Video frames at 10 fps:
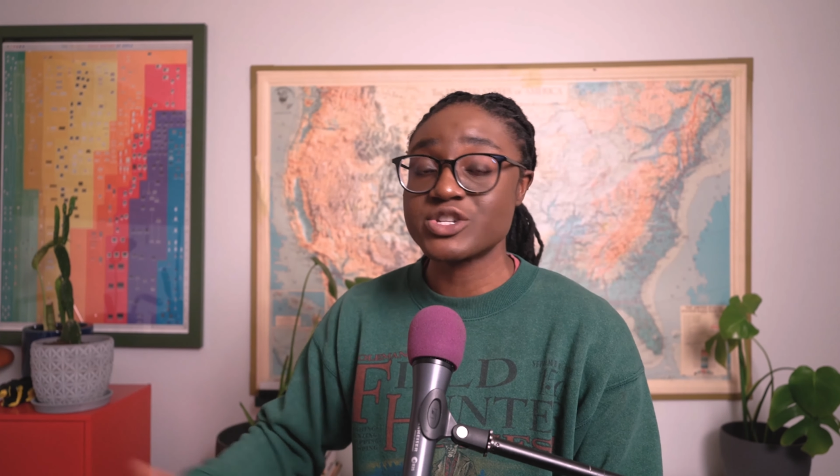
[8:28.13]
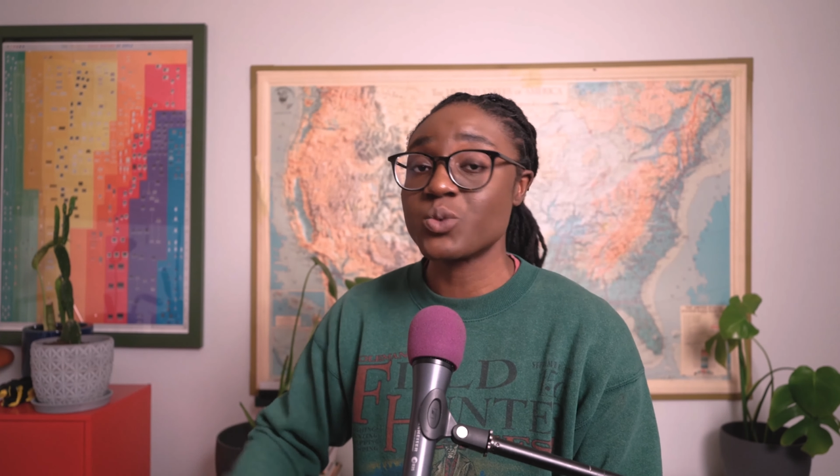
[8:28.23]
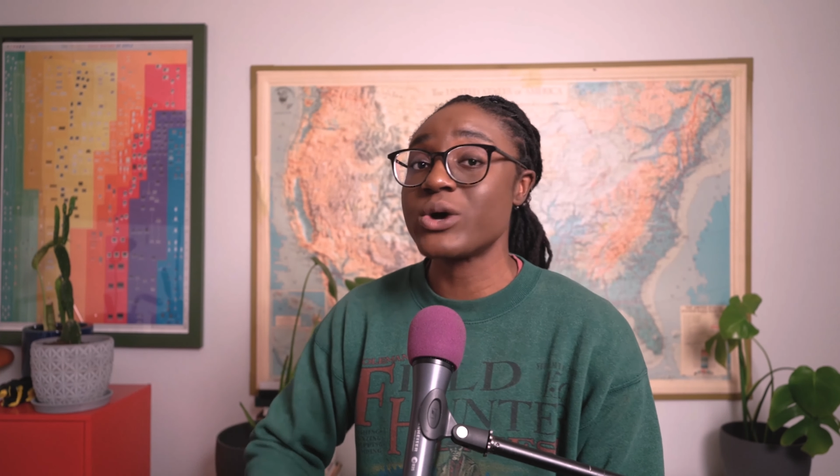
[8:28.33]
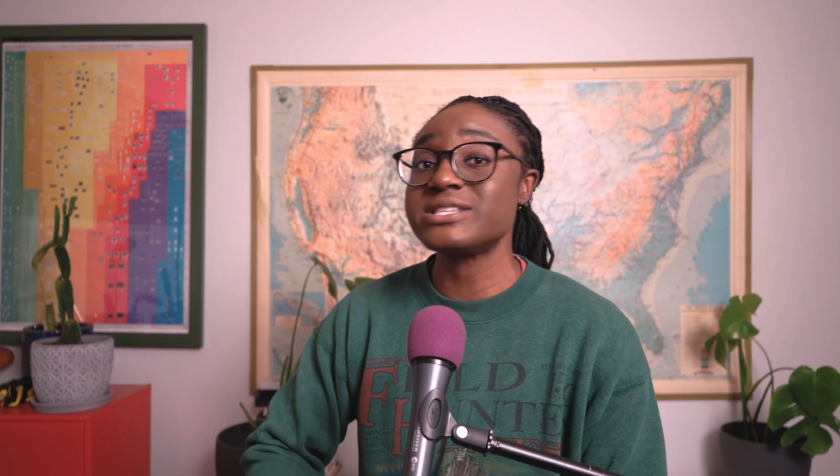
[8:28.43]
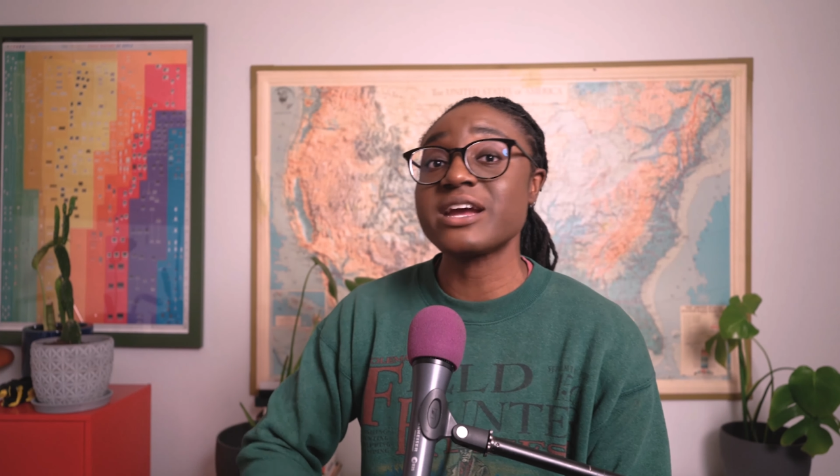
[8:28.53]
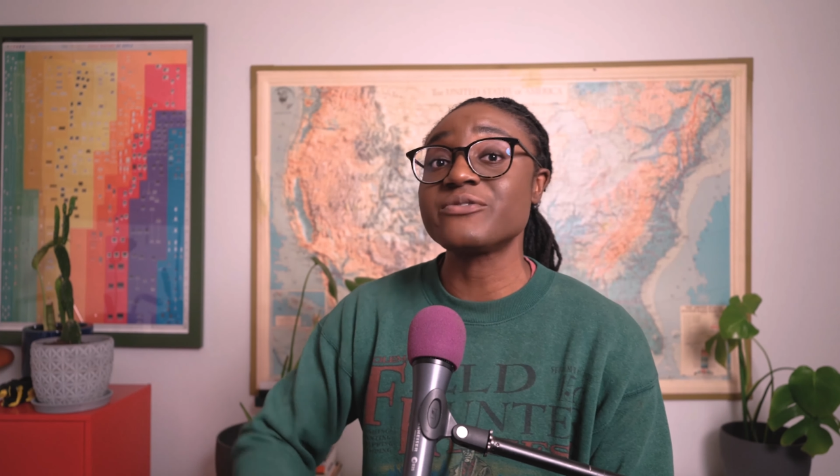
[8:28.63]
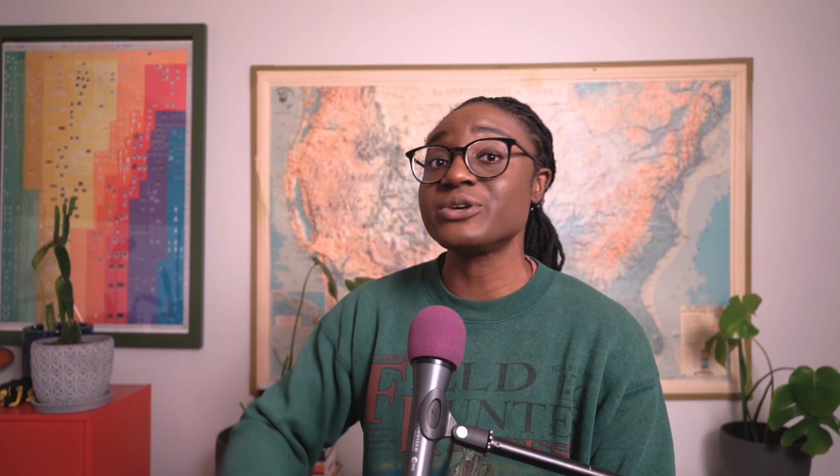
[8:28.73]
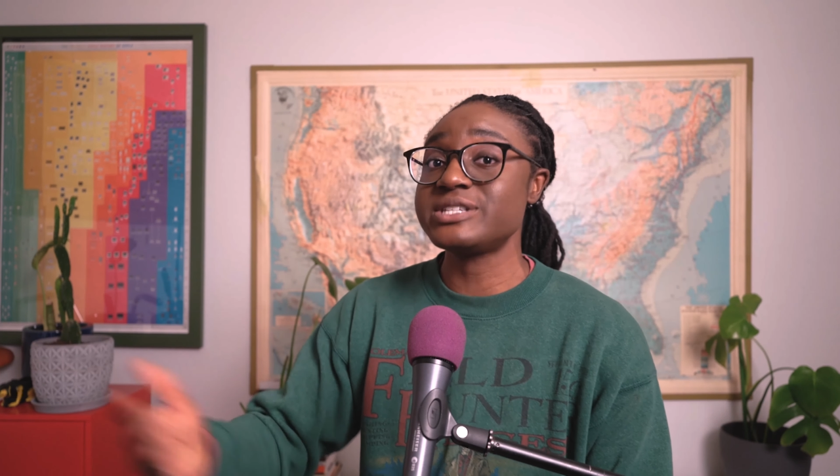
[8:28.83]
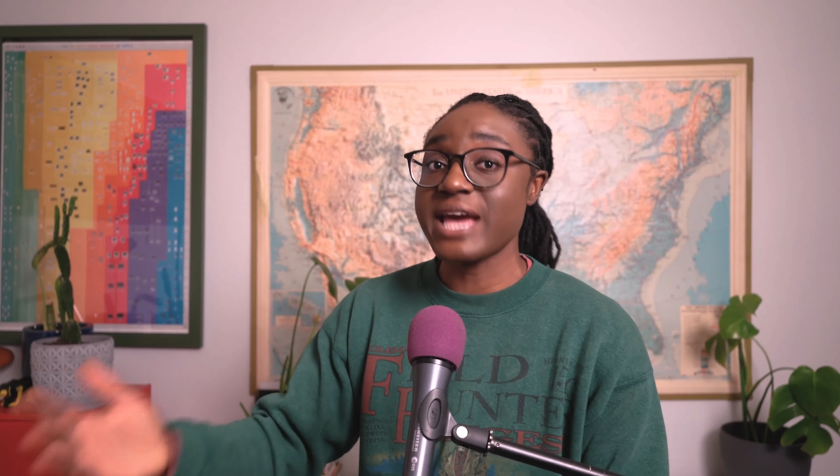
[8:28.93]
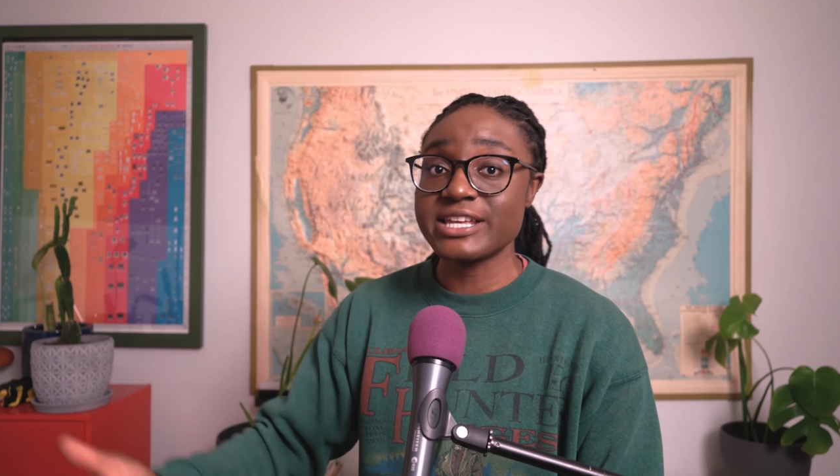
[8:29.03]
to once every
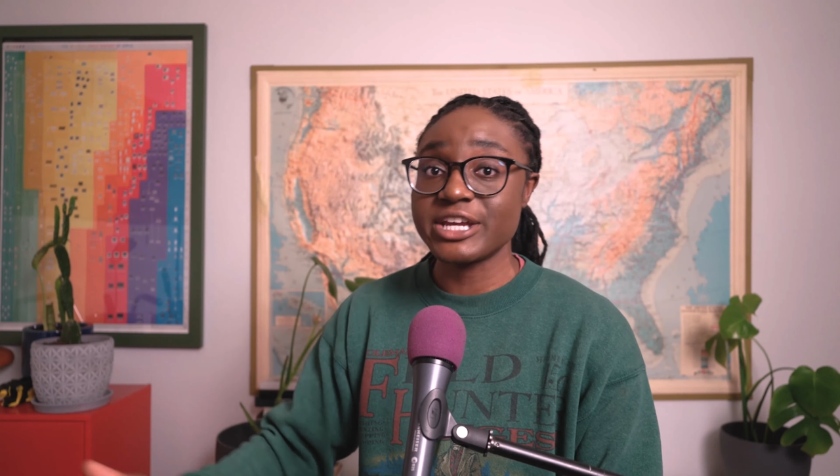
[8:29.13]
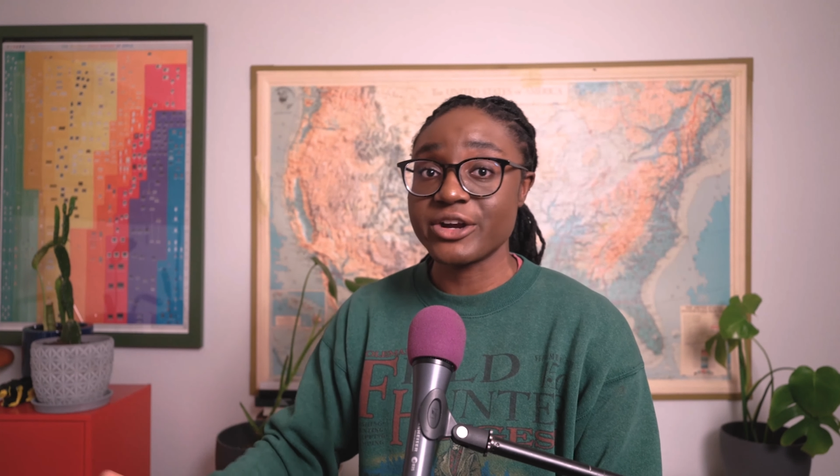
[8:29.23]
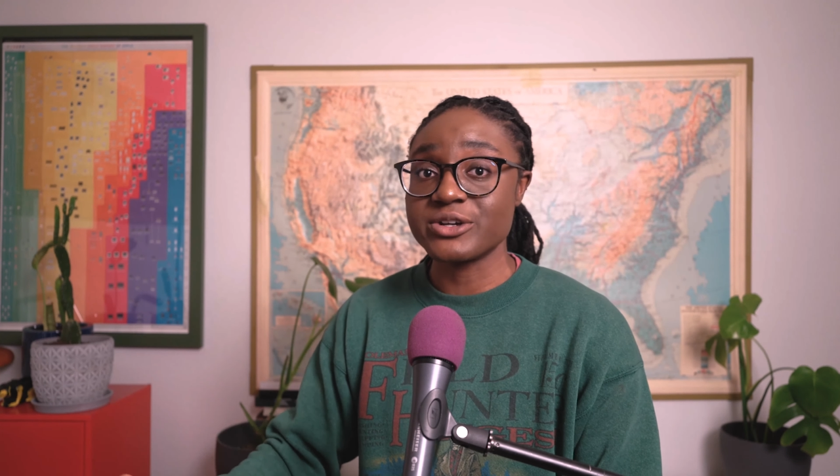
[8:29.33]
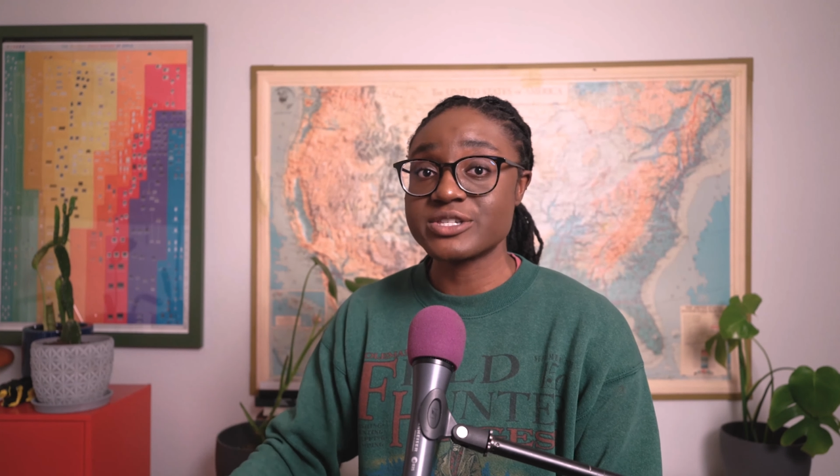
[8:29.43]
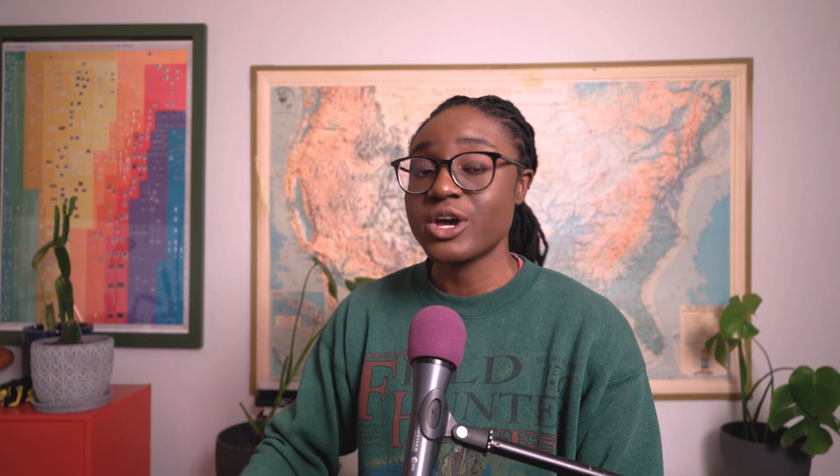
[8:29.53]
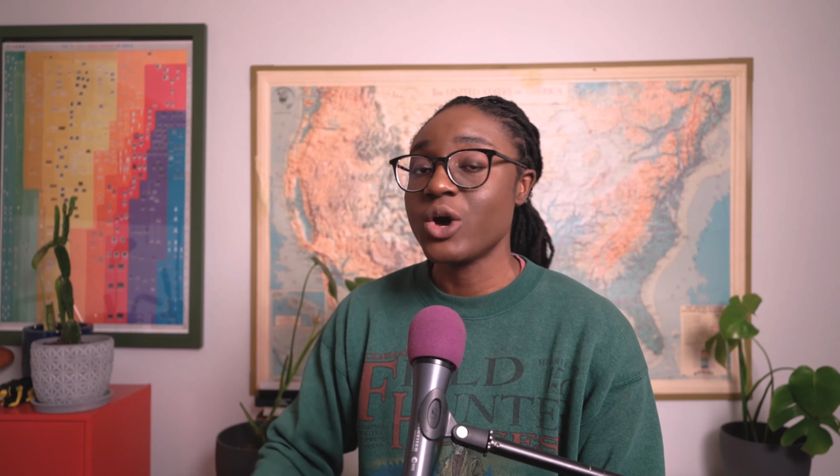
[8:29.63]
10 years,